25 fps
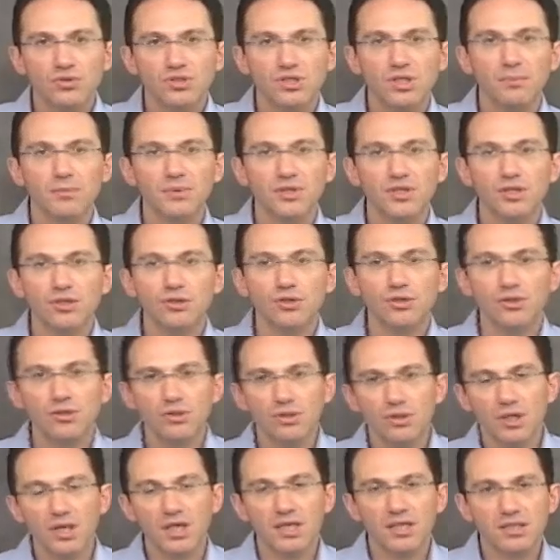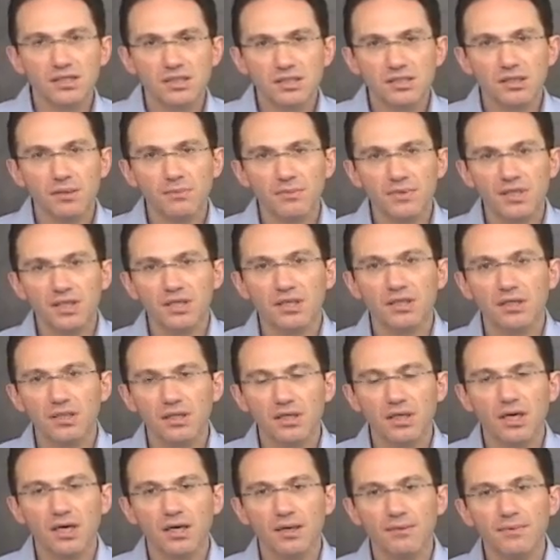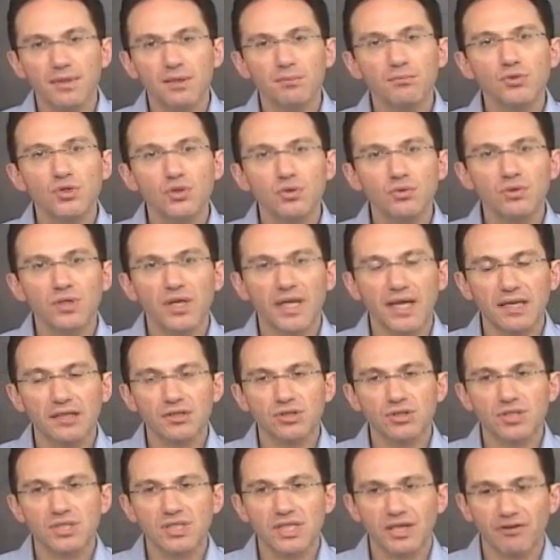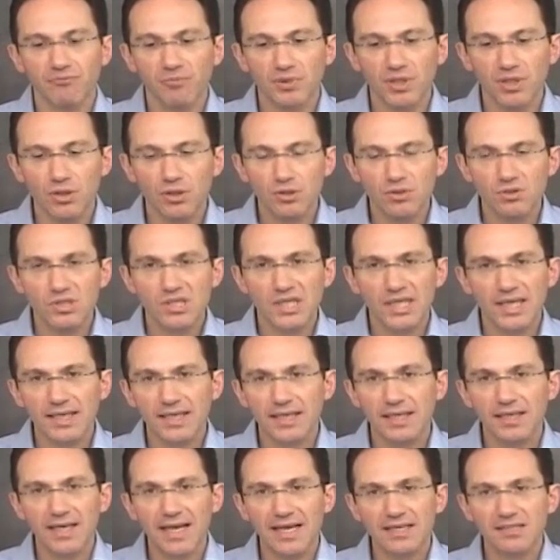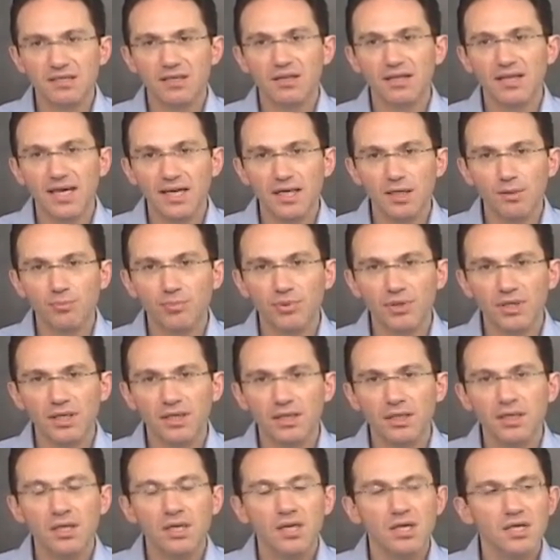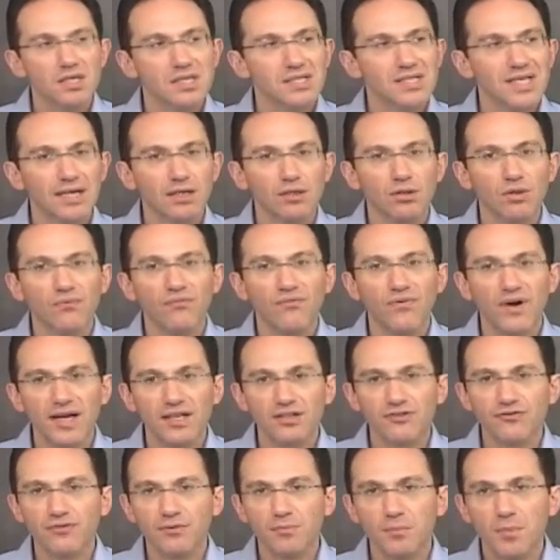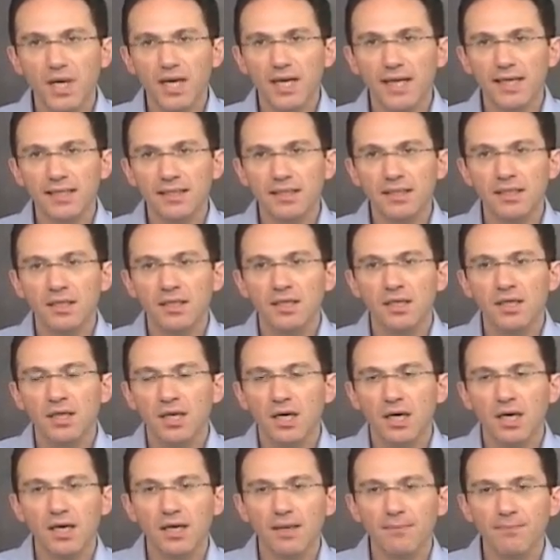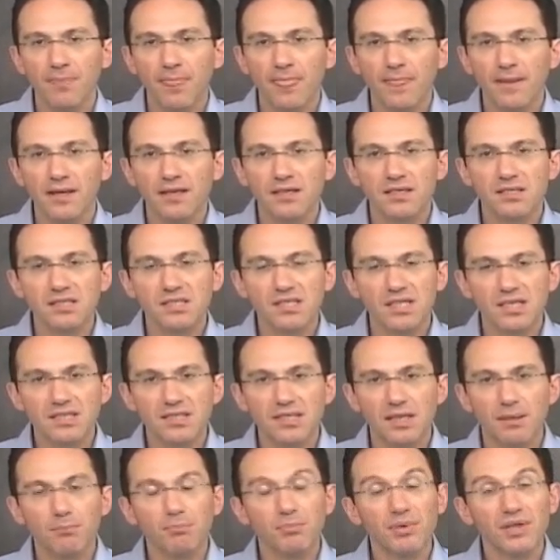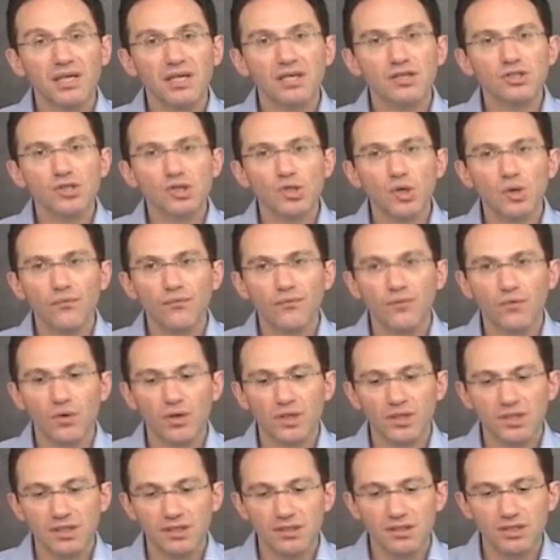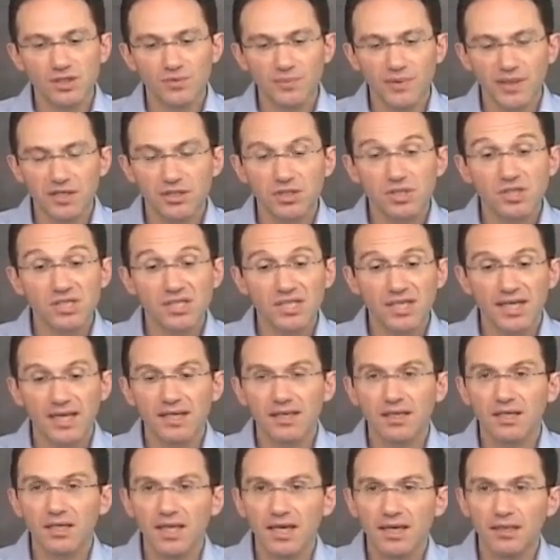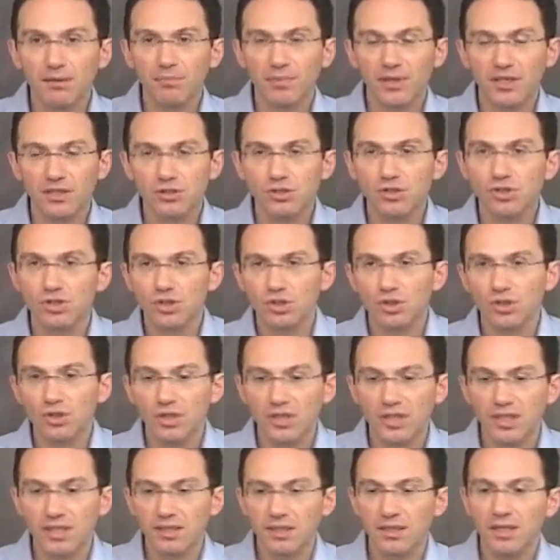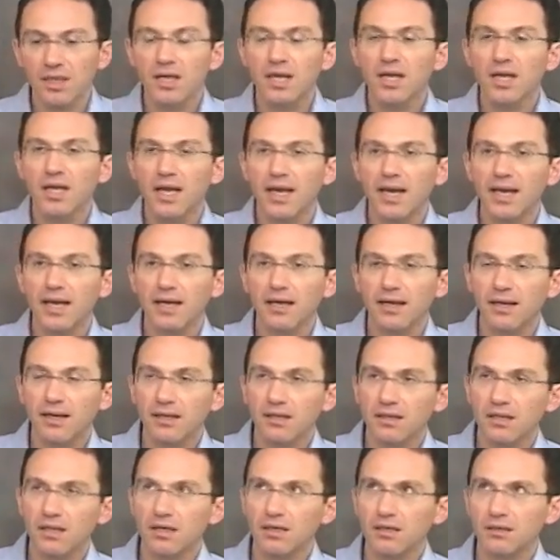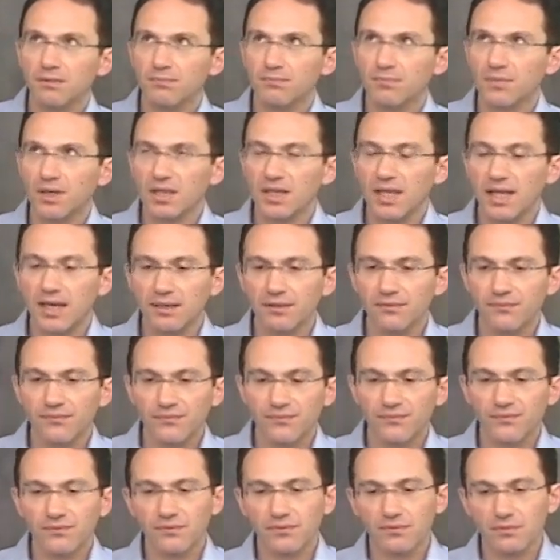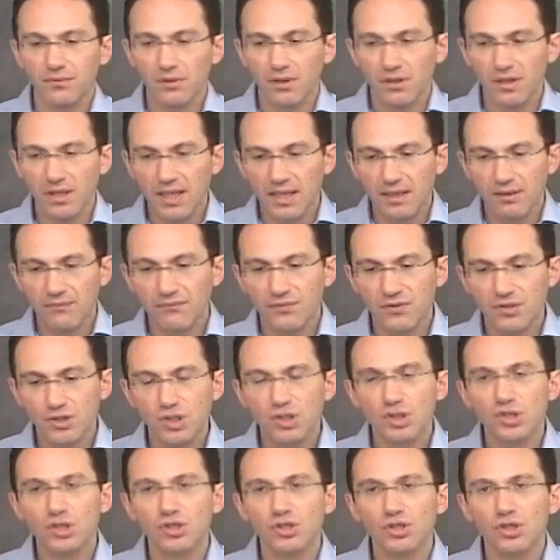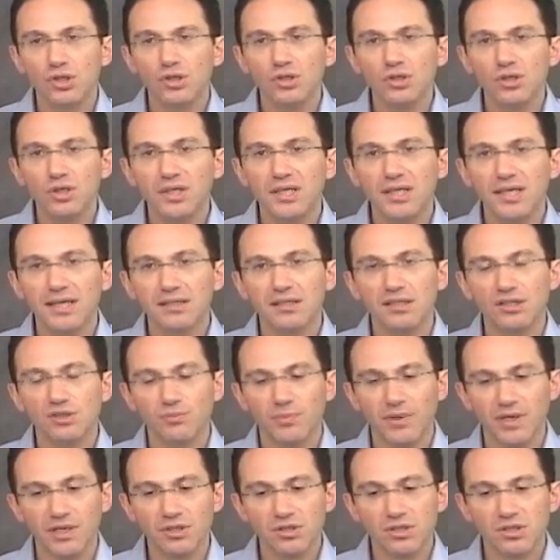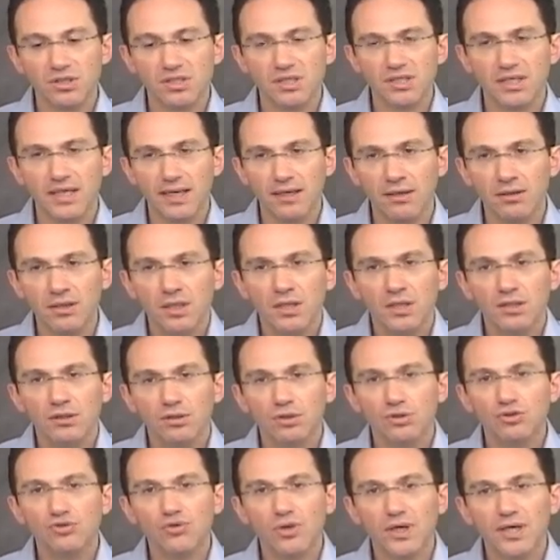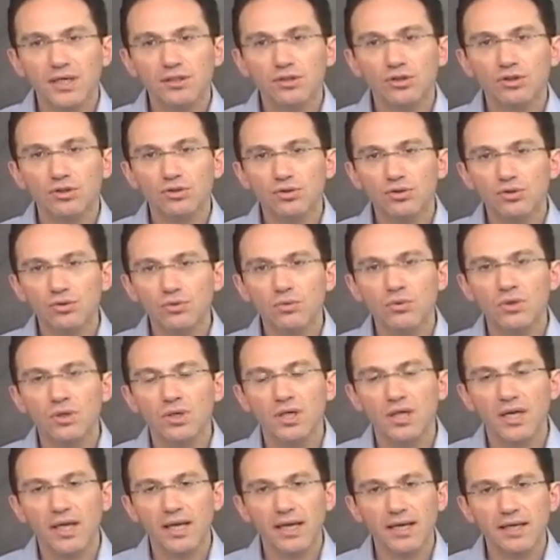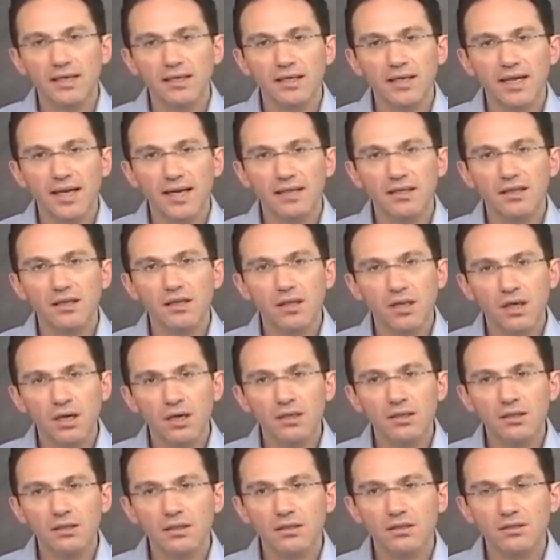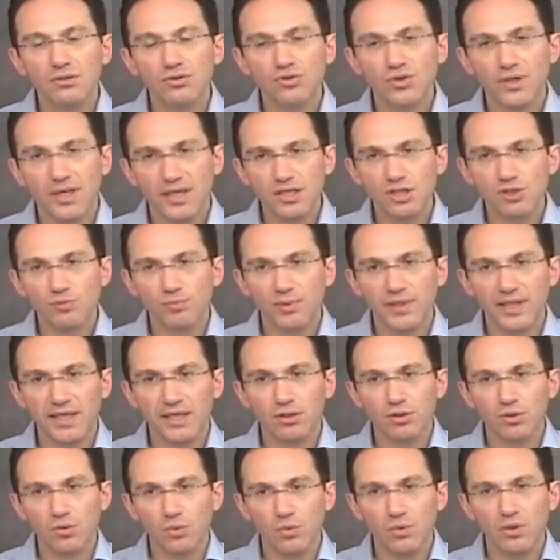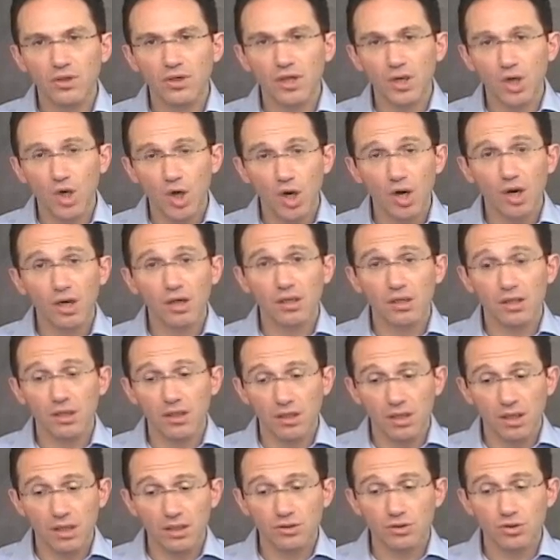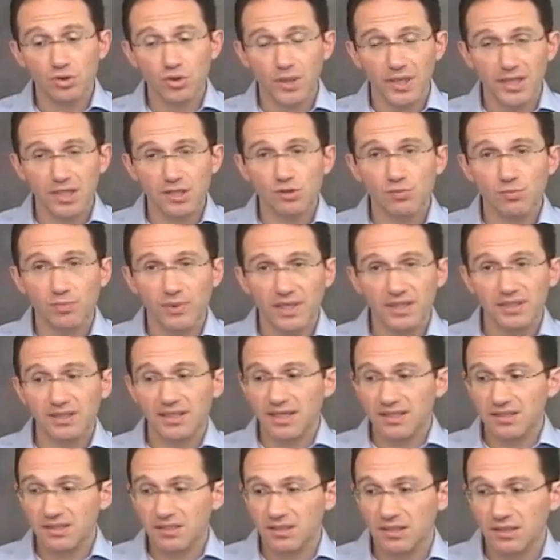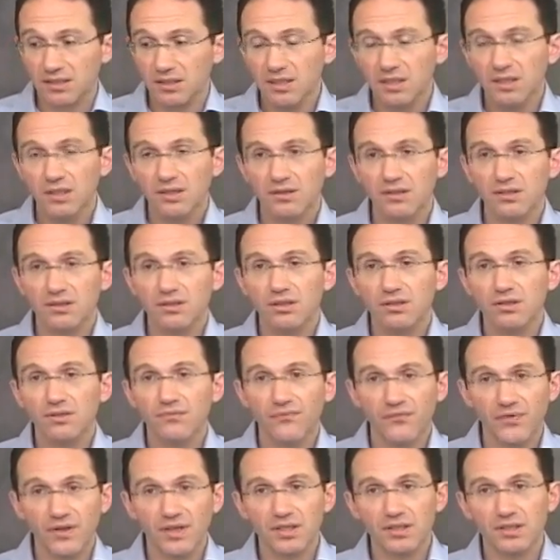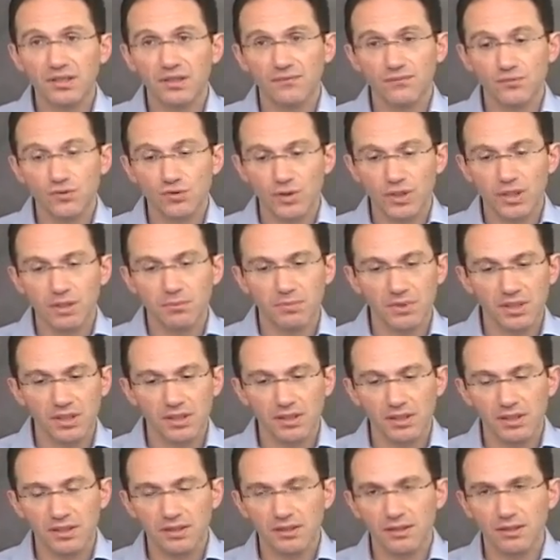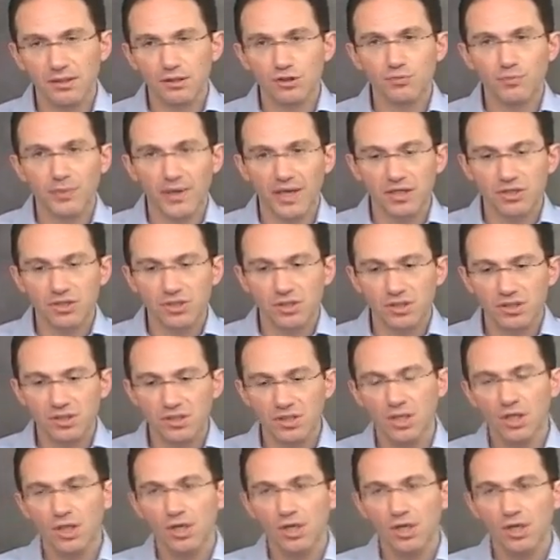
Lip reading: some of the immune agents have been used, like azathioprine, cyclophosphamide, 6-MP, and so forth in these patients. And a lot of patients are looking, a lot of physicians are looking at these patients now to try to do a lung transplant or a heart-lung transplant. That's the definitive treatment in these patients.